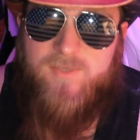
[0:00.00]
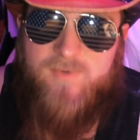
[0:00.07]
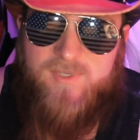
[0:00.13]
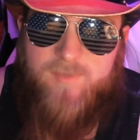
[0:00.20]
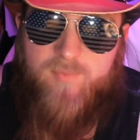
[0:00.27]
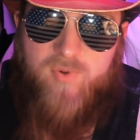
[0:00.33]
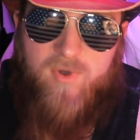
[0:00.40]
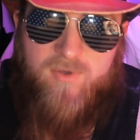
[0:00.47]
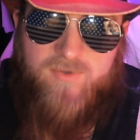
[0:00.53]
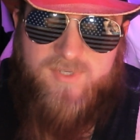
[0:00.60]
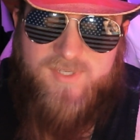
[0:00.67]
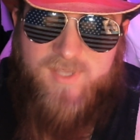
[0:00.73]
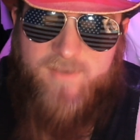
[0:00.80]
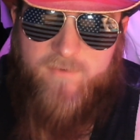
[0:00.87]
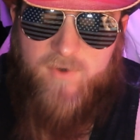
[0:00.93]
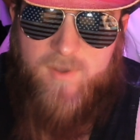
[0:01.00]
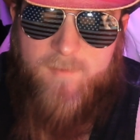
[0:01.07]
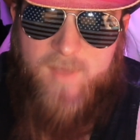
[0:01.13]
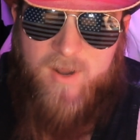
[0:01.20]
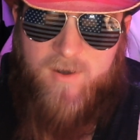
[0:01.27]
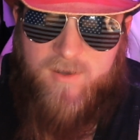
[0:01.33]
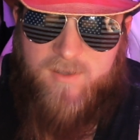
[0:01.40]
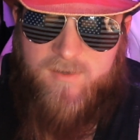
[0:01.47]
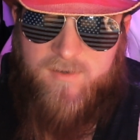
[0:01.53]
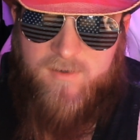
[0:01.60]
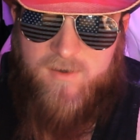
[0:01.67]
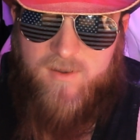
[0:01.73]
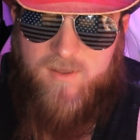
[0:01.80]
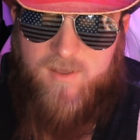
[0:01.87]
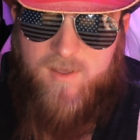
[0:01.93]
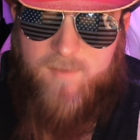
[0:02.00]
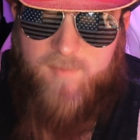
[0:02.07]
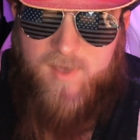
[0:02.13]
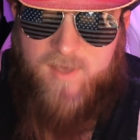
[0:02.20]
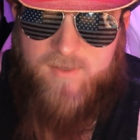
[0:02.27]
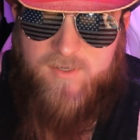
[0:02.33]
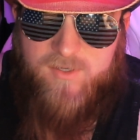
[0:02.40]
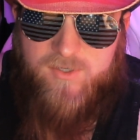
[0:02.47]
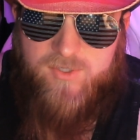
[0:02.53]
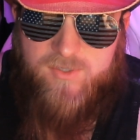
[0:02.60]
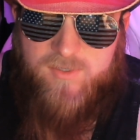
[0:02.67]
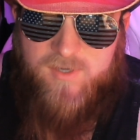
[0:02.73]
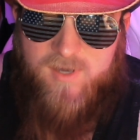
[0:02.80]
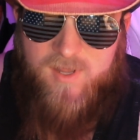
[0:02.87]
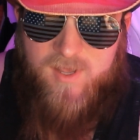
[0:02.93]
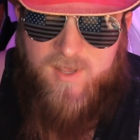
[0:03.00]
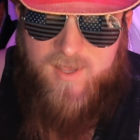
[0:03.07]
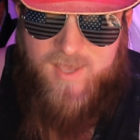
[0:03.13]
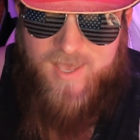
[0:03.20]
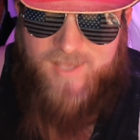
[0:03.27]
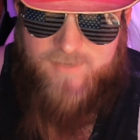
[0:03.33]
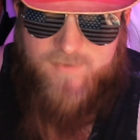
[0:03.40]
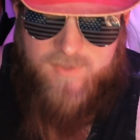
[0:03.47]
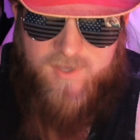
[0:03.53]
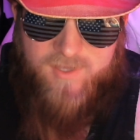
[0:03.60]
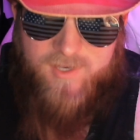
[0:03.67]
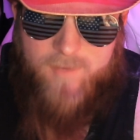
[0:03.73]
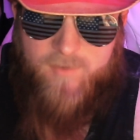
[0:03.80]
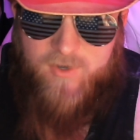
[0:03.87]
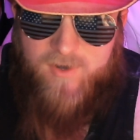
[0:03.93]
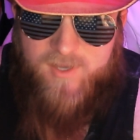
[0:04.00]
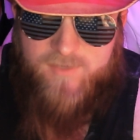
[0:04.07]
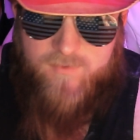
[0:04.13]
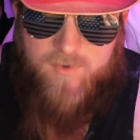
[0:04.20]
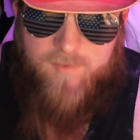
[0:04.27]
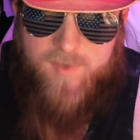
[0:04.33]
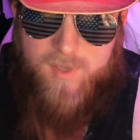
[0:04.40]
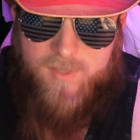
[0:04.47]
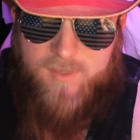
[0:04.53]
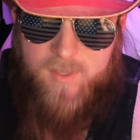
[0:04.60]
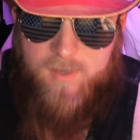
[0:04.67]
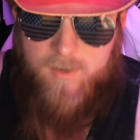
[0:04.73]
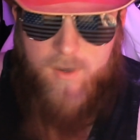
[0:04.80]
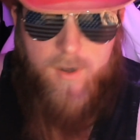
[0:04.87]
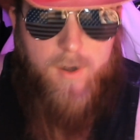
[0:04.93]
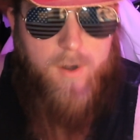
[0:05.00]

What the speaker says: was a pro-slavery American politician, as with all Democrats were back then.